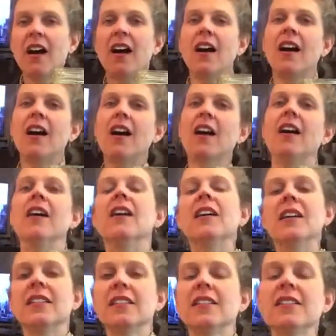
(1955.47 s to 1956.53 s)
Oh,
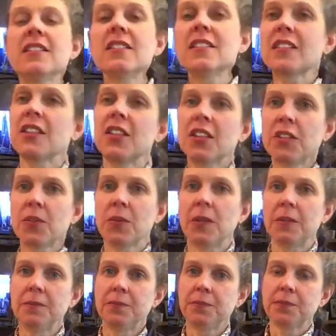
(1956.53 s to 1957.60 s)
this is a good
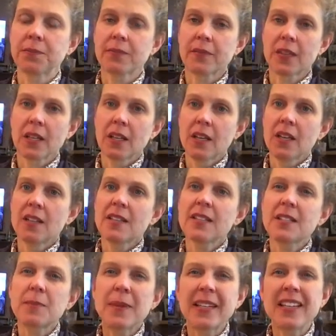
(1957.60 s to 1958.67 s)
one. The
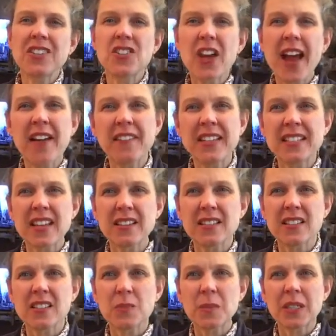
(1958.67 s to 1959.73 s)
spinach, I haven't done
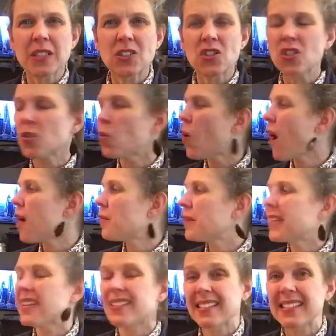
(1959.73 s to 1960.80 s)
the spinach in a while
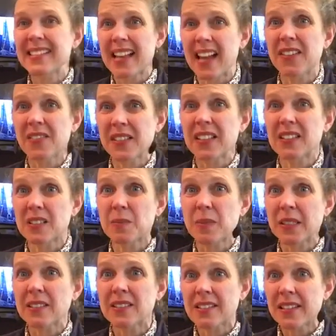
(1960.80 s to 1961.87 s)
because it's kind of
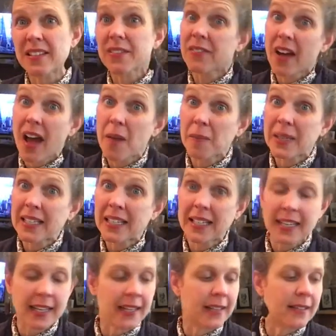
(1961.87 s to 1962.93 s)
expensive. I mean, it
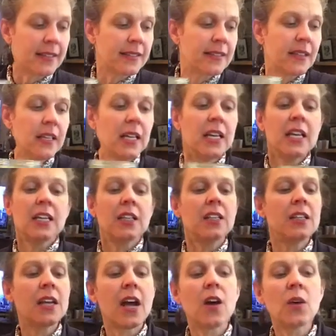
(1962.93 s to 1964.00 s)
is,
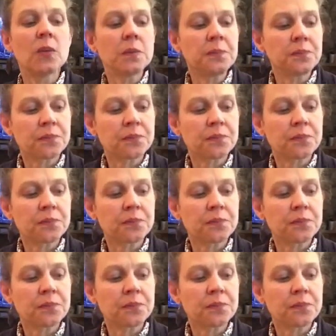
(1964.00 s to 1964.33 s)
you know,